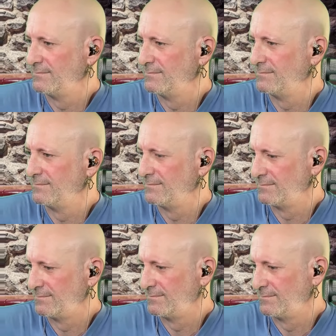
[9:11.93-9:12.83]

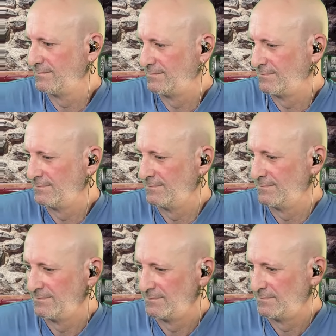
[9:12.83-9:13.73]

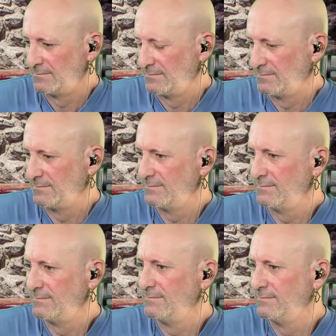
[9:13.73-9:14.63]

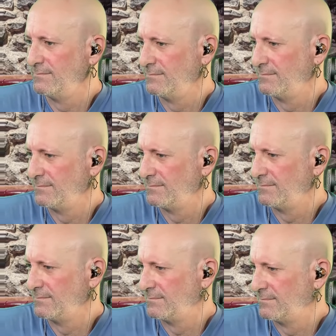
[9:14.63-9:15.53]

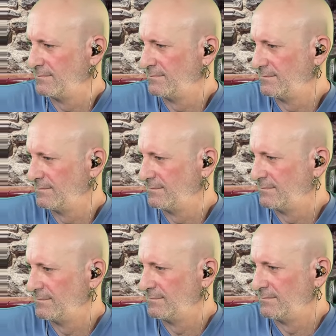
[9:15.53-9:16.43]

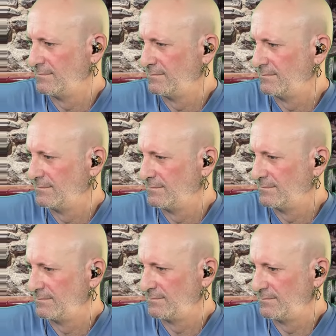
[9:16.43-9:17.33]

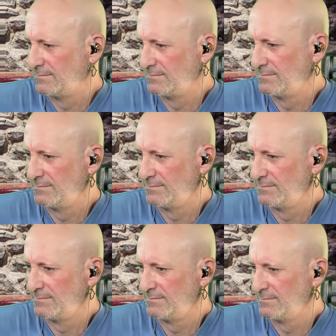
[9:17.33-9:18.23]

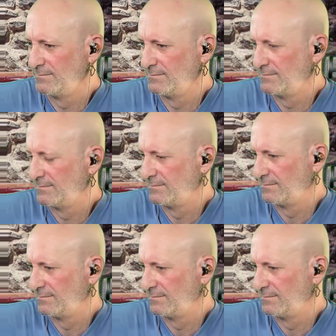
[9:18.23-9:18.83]
[no speech]